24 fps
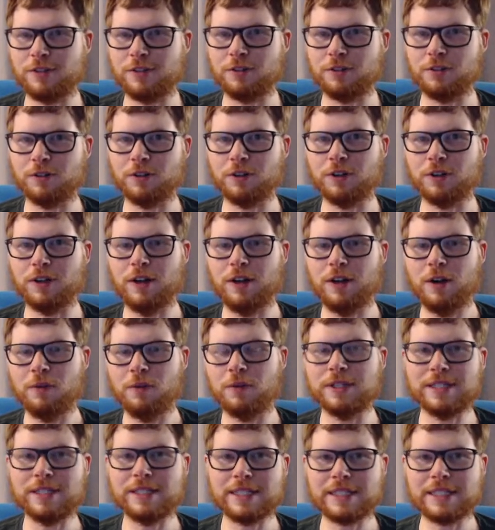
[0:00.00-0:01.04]
or
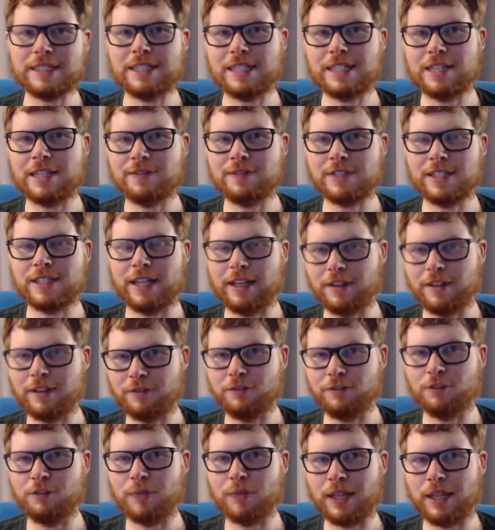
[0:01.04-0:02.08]
1/60th of a second
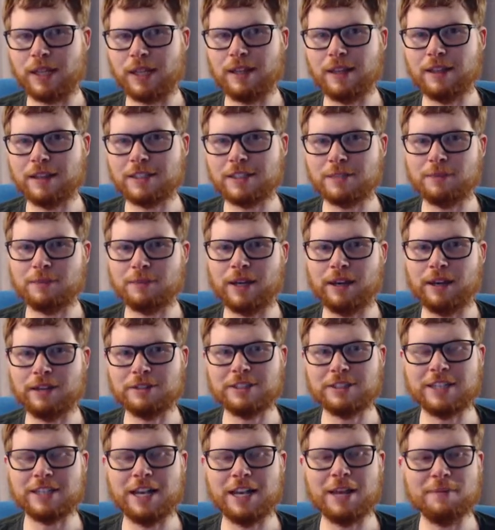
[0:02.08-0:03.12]
for me. That's about how
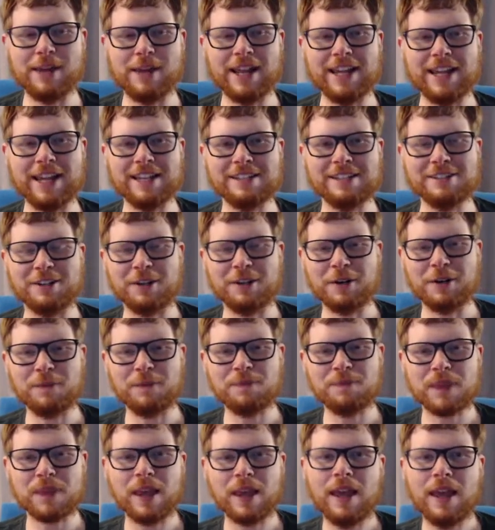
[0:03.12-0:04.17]
steady my hands are.
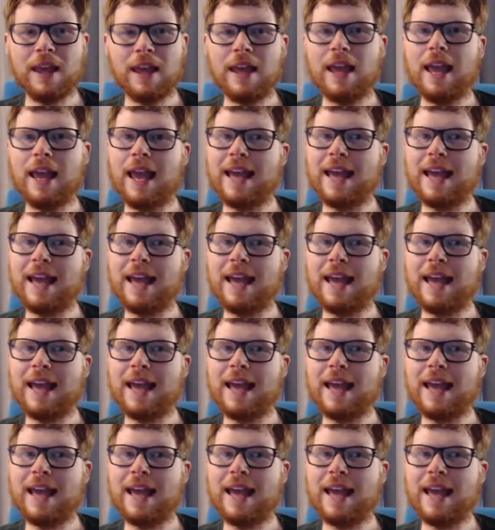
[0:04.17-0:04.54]
And